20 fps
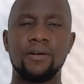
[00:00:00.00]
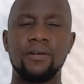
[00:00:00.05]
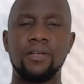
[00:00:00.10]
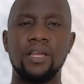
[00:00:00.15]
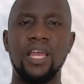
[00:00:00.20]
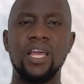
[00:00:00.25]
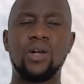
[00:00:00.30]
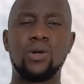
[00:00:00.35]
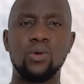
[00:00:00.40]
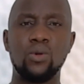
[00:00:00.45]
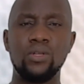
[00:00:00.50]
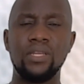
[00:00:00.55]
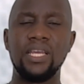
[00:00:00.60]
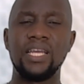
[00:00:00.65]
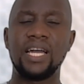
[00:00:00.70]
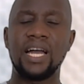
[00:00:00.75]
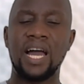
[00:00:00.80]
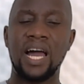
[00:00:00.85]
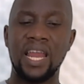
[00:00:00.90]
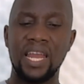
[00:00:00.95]

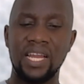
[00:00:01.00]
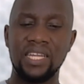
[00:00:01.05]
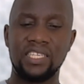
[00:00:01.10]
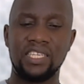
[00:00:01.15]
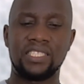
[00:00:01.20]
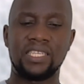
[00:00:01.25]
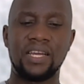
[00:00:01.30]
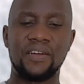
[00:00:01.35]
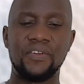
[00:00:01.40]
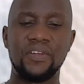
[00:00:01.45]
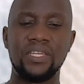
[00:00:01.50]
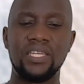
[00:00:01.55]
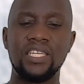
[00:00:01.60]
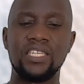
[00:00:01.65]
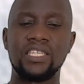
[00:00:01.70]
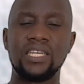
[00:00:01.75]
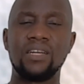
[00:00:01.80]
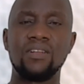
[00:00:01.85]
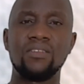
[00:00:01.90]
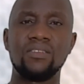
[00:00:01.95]
including unnecessary
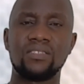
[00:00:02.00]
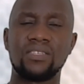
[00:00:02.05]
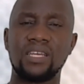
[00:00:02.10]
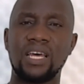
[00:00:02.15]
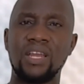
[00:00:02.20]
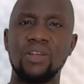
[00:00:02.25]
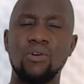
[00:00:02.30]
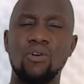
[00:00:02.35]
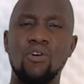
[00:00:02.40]
details and